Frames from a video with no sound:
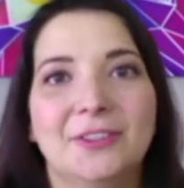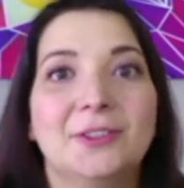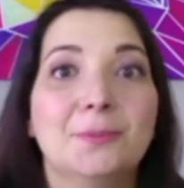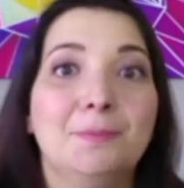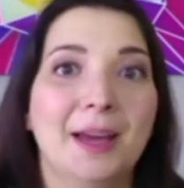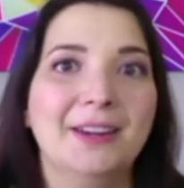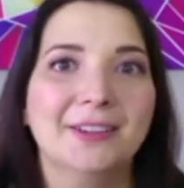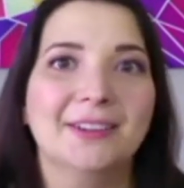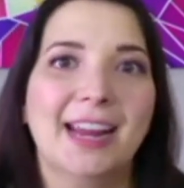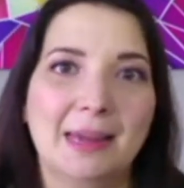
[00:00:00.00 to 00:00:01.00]
you're
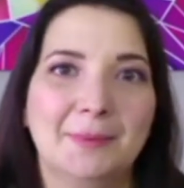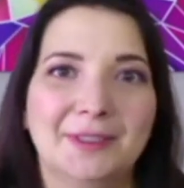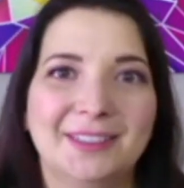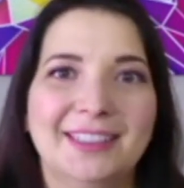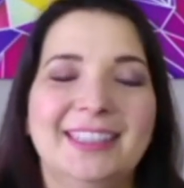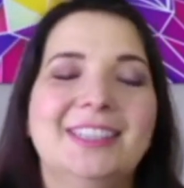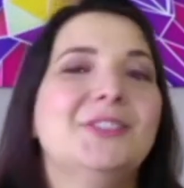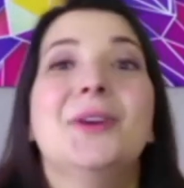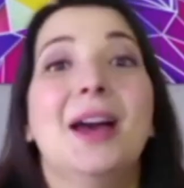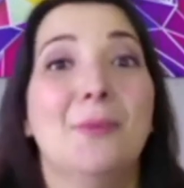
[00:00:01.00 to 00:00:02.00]
better able
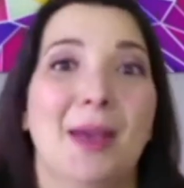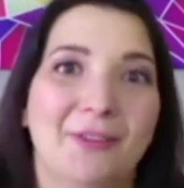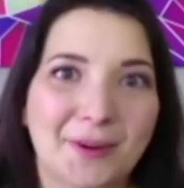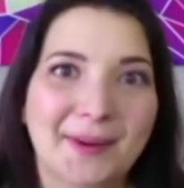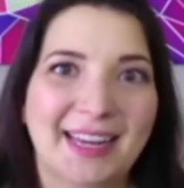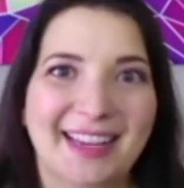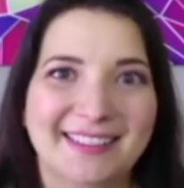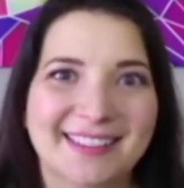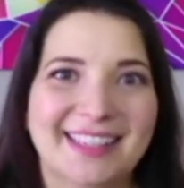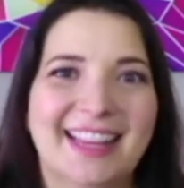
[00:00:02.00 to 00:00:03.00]
to help everyone
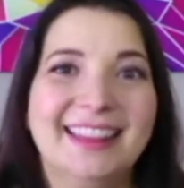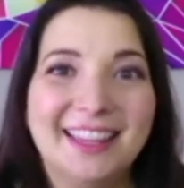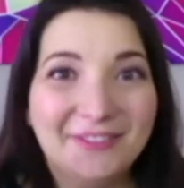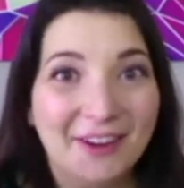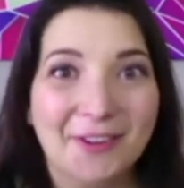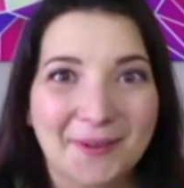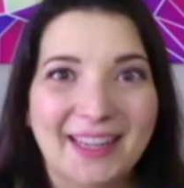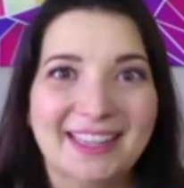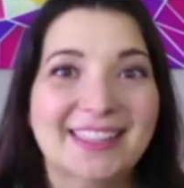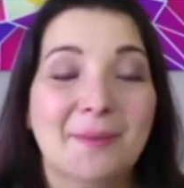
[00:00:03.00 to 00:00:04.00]
else and lift everyone
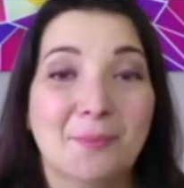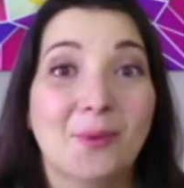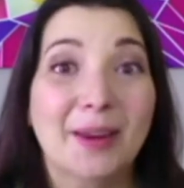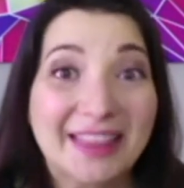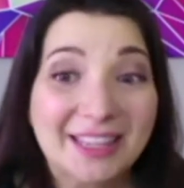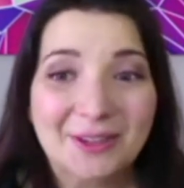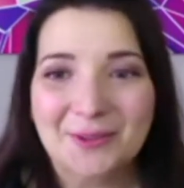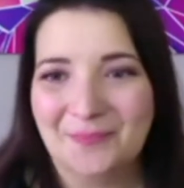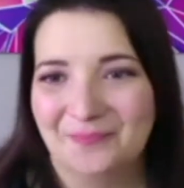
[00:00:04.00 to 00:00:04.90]
else up with you.